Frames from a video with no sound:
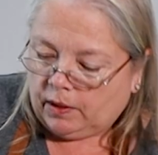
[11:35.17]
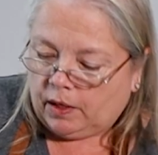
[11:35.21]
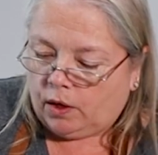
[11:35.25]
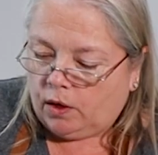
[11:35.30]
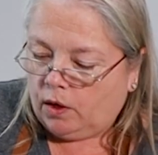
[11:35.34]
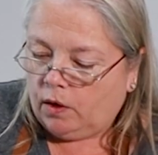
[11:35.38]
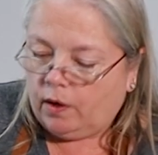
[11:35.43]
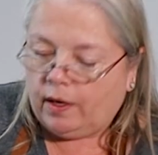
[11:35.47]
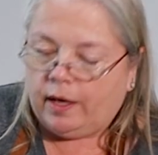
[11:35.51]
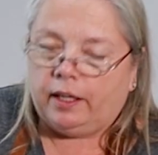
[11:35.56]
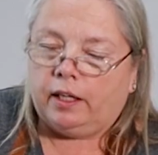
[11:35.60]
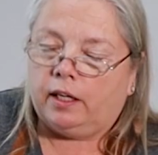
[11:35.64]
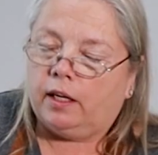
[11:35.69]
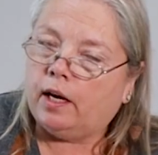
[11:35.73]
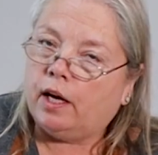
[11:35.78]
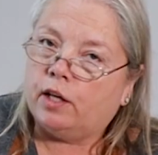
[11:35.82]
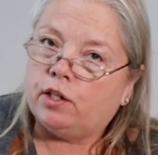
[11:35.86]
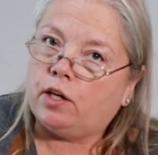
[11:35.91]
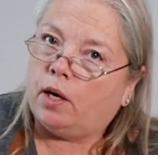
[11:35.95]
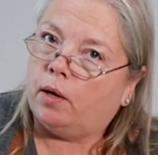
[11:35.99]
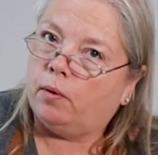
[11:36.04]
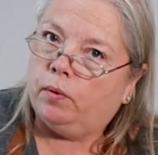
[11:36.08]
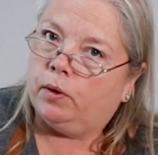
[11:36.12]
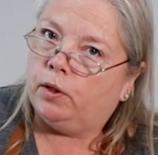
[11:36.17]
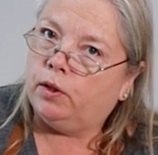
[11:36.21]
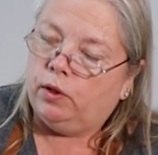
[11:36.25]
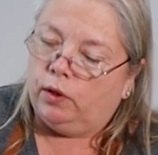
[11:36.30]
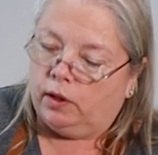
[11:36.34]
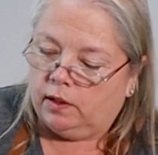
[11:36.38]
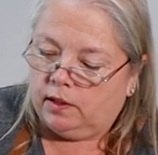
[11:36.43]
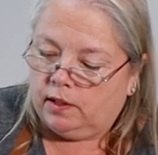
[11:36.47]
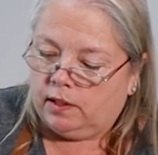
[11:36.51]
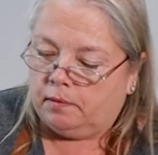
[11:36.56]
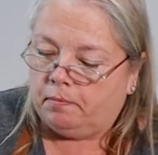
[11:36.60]
Oh gosh, I wish
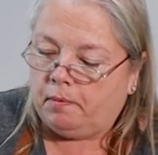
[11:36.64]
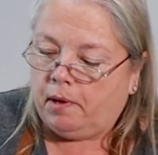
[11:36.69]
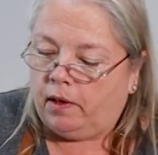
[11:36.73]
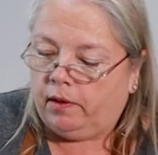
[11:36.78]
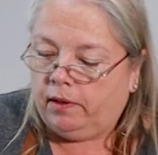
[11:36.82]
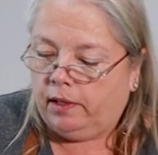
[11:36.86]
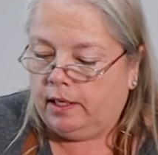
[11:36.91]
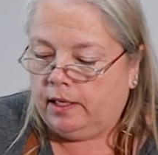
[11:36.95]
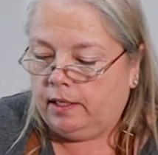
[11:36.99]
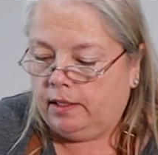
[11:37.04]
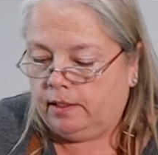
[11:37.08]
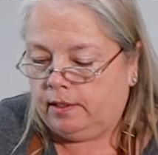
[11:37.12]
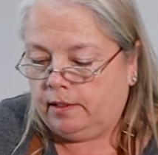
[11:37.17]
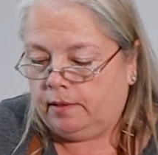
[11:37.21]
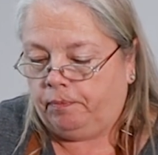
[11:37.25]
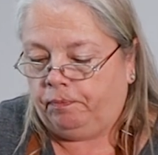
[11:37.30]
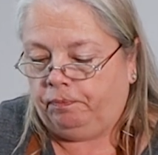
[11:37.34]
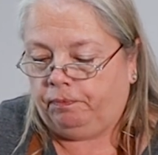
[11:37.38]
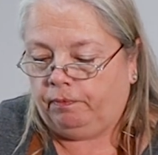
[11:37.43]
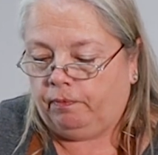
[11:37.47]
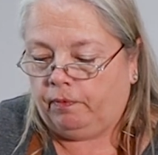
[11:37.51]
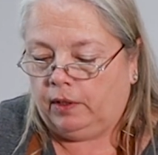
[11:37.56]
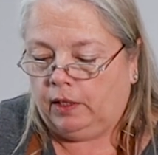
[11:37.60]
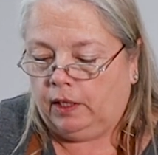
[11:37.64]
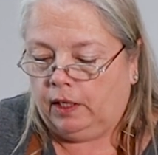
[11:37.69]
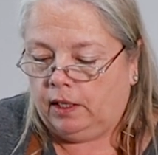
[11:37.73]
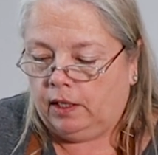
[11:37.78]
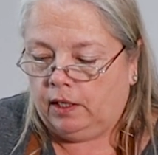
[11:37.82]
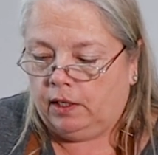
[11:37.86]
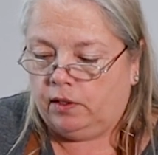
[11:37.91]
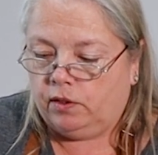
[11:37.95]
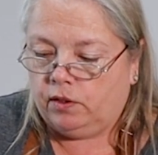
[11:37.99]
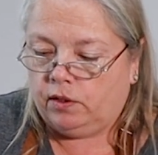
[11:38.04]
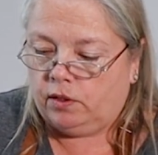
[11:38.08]
you could smell this.
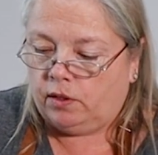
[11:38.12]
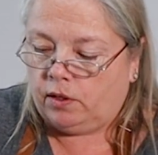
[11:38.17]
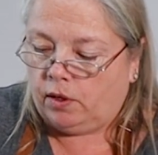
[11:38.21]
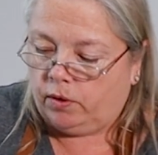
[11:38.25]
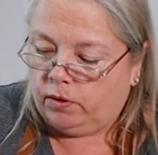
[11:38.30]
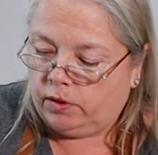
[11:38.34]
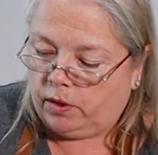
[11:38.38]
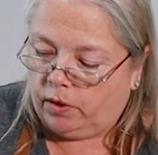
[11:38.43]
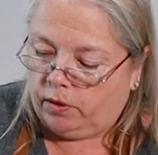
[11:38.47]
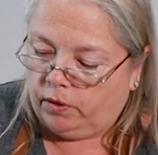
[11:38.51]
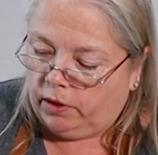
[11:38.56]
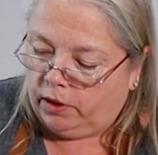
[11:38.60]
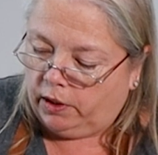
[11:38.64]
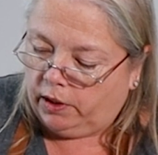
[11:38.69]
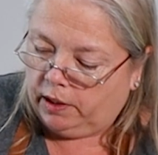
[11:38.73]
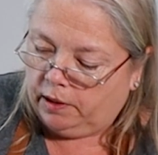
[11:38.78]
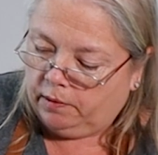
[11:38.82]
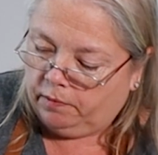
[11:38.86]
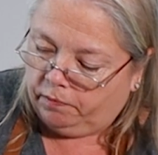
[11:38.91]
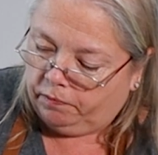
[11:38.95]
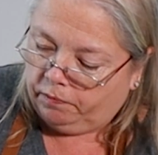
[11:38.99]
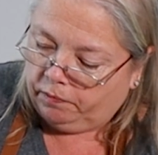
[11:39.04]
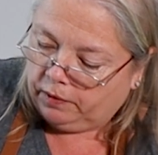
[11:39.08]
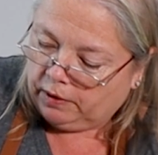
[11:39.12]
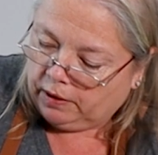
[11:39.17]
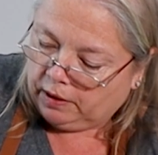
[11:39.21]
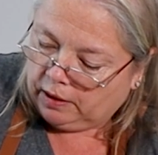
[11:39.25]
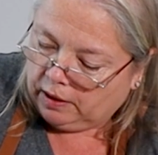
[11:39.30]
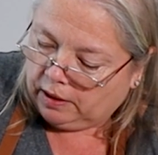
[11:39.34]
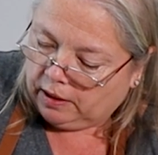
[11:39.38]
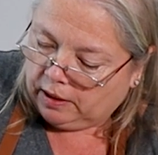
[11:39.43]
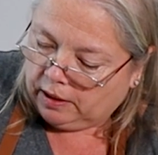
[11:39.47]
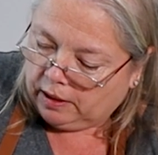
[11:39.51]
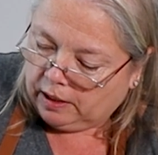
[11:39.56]
It is so, so good.
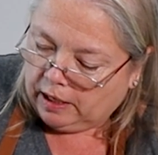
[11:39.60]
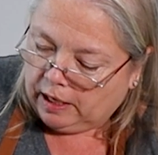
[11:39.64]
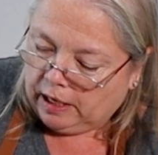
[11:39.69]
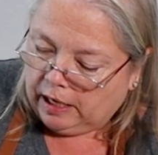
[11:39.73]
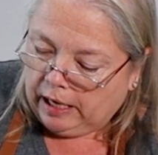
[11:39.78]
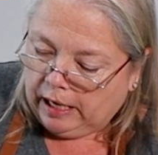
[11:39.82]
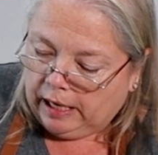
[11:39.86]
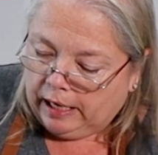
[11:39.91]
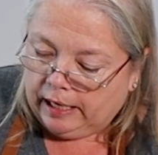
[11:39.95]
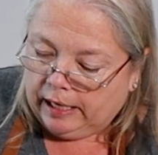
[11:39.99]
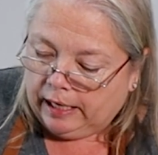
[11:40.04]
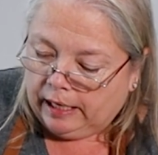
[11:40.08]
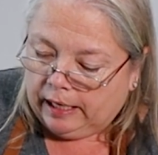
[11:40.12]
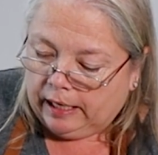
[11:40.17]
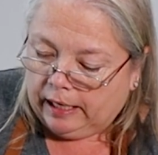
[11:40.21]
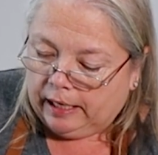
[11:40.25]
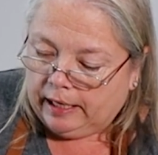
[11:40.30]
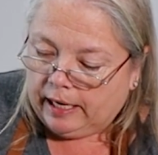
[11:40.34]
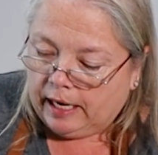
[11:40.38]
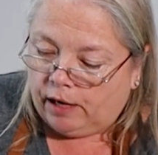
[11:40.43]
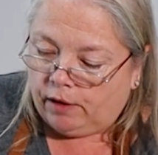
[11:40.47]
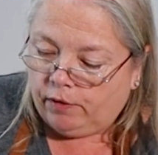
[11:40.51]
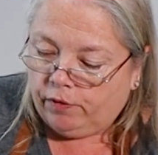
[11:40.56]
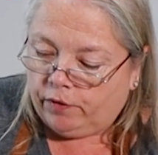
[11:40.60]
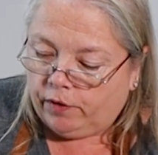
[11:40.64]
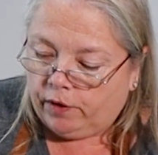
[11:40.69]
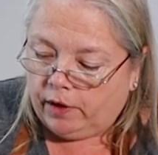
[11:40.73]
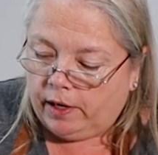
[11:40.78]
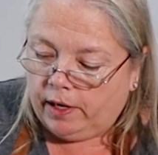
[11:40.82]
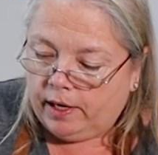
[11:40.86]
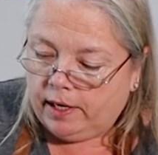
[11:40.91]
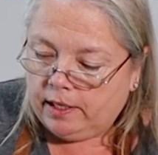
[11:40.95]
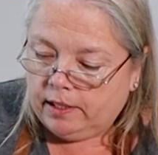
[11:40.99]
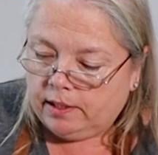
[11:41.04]
Now
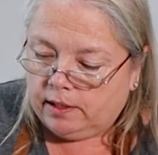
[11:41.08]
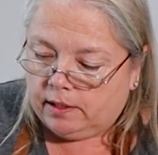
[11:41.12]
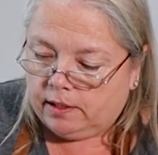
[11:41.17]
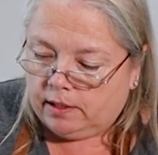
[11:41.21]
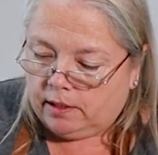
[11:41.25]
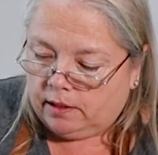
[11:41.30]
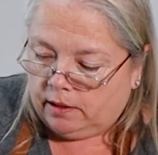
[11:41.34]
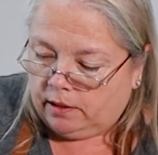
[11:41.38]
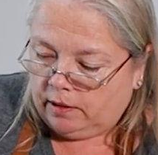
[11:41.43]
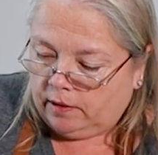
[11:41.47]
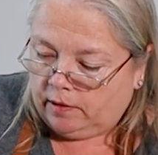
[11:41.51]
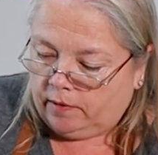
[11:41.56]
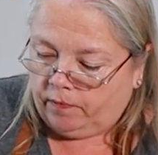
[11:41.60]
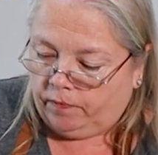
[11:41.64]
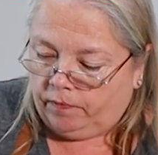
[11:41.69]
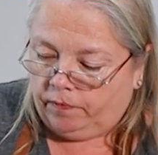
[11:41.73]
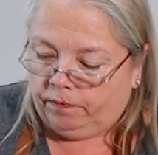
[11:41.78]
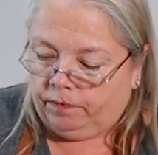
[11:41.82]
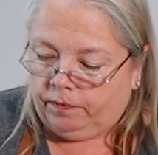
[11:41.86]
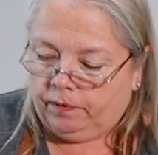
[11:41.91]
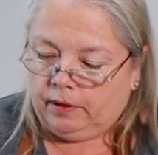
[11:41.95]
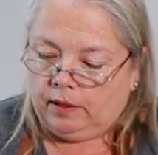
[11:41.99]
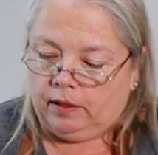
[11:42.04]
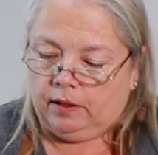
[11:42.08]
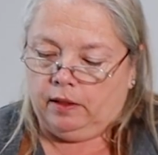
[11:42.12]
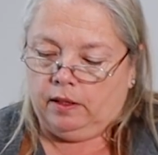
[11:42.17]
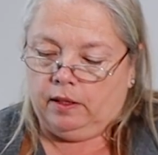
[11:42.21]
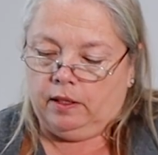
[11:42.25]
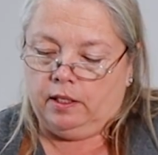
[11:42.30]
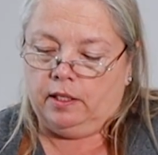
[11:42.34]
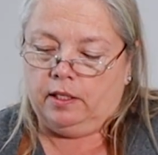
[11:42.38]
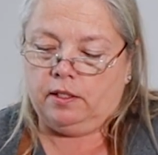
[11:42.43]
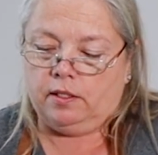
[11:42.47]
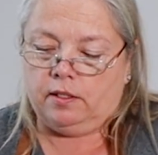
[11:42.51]
for us,
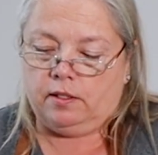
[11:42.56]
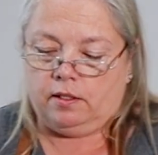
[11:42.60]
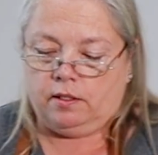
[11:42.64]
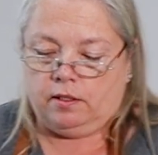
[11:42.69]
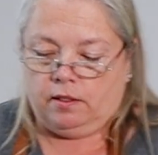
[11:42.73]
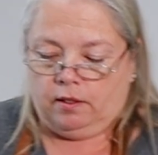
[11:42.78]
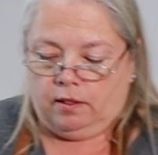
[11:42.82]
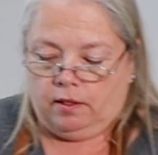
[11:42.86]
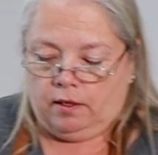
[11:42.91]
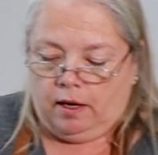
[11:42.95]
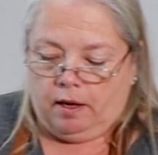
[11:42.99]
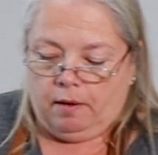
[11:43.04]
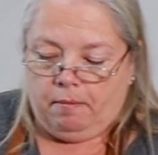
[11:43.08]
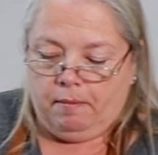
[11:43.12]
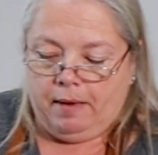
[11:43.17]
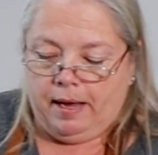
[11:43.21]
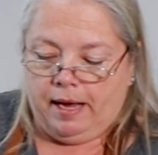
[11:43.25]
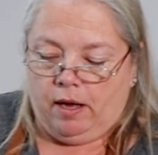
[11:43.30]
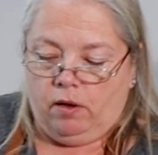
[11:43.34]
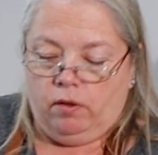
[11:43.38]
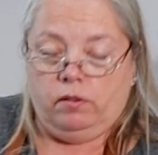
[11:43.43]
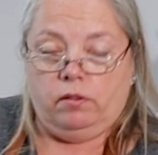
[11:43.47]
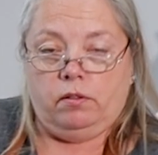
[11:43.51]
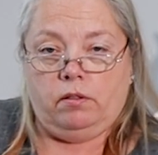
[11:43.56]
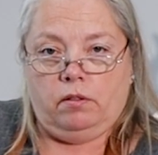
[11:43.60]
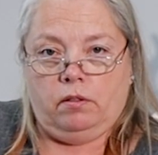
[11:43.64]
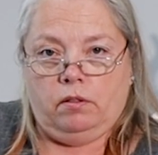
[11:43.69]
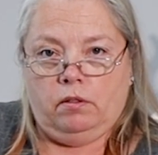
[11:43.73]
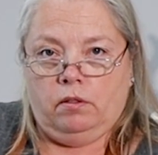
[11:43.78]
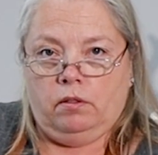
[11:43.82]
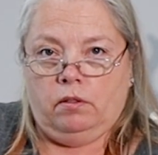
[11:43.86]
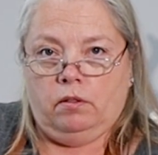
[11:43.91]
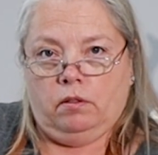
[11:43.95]
this amount